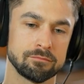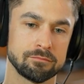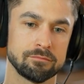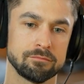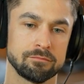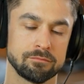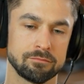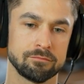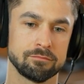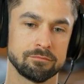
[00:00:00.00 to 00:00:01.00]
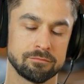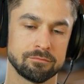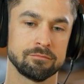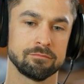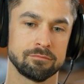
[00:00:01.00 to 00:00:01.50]

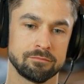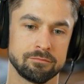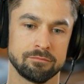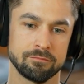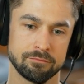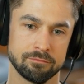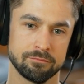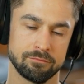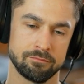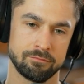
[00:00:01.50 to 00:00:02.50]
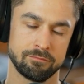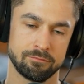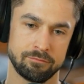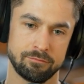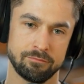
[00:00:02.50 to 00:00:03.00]

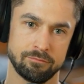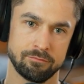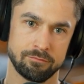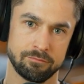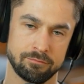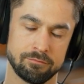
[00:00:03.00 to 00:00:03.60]
[no speech]